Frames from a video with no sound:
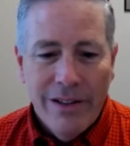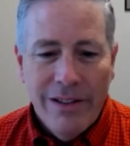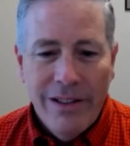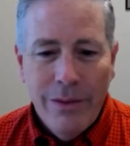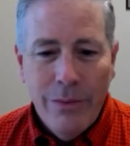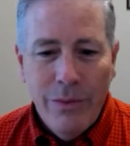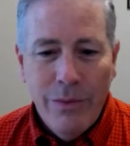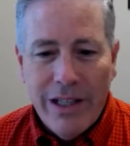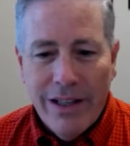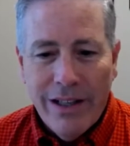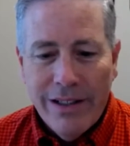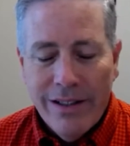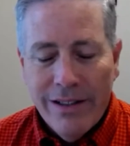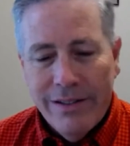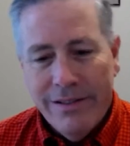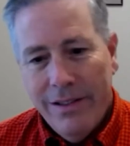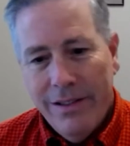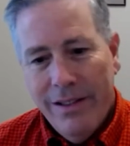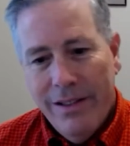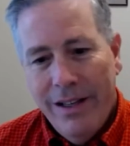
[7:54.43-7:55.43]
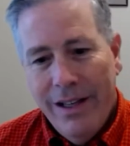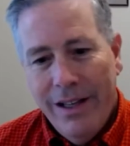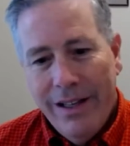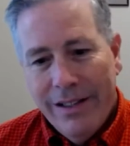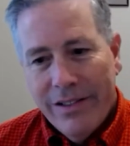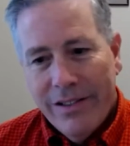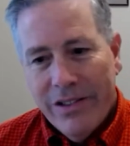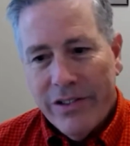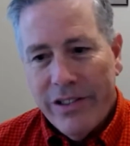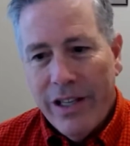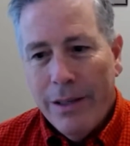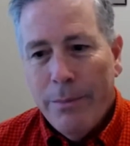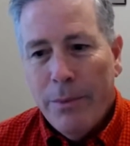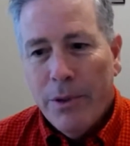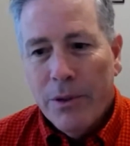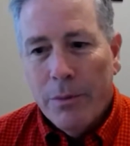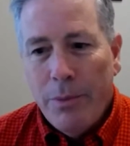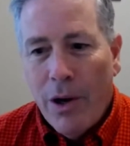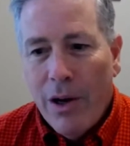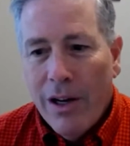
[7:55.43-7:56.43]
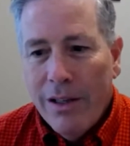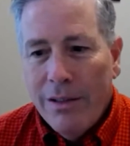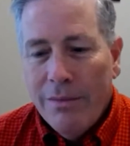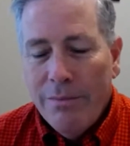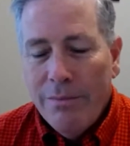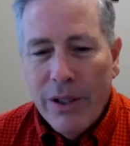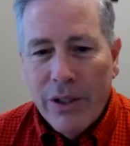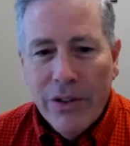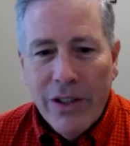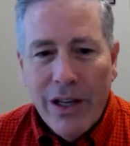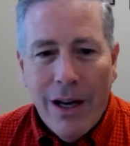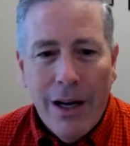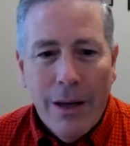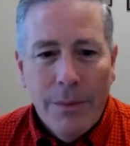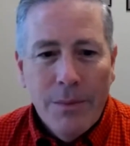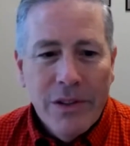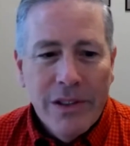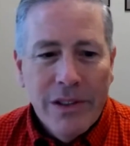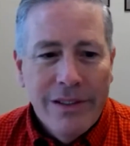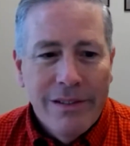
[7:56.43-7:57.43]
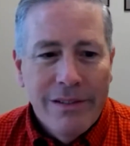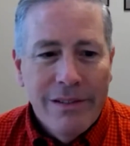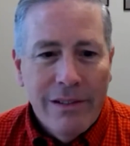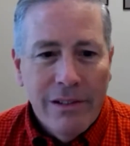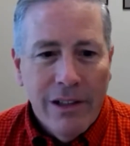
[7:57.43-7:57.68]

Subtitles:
And then we kind of stumbled upon BuildOps and